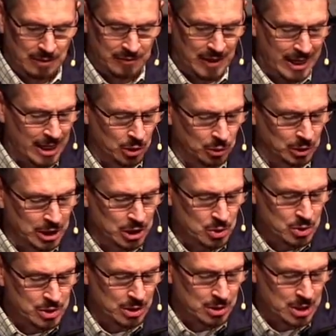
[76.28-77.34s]
if they had only
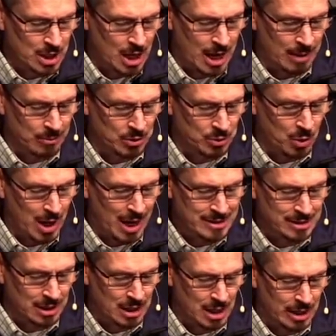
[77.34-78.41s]
used their time with
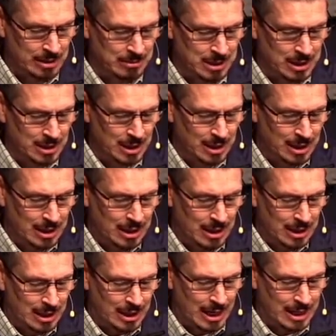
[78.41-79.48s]
wise economy
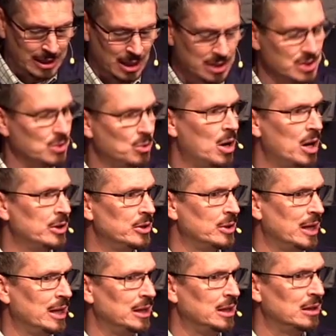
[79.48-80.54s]
and had not
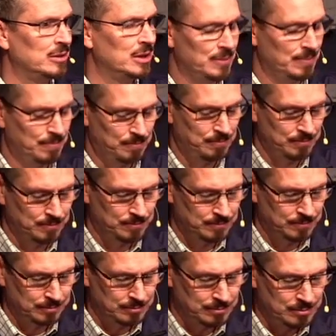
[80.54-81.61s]
squandered any of it.
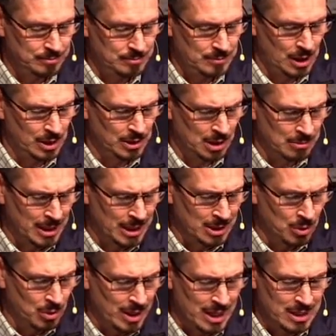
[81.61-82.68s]
There are
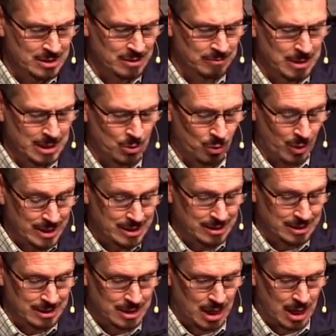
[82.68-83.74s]
many ways of
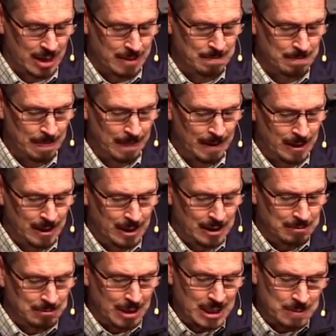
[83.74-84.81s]
wasting time.
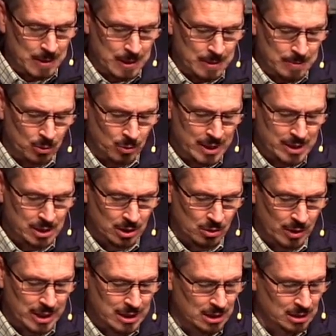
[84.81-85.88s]
Many people waste a
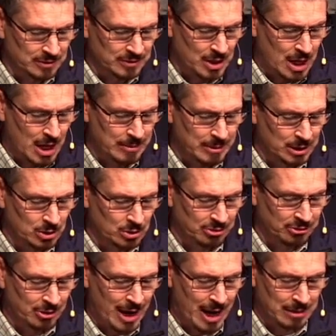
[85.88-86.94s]
great deal of time in
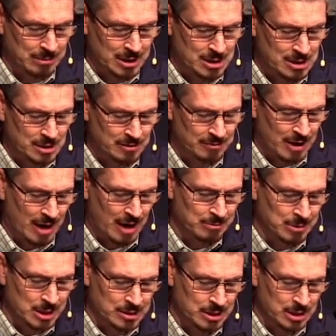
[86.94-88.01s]
little fragments
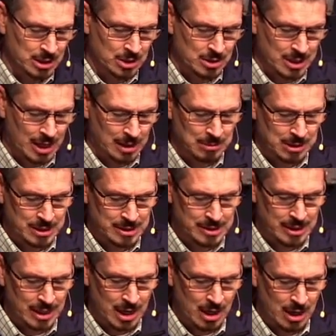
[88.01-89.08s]
five minutes here, 10
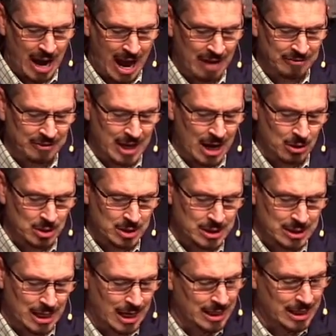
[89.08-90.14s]
minutes there, half an hour
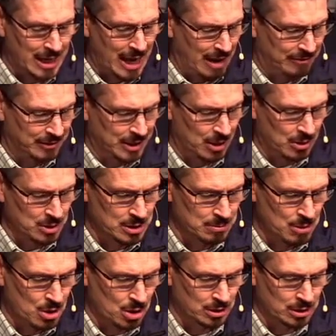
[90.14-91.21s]
today, and half an hour
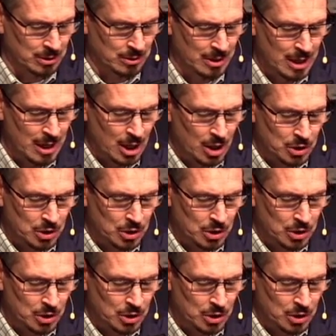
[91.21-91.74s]
tomorrow.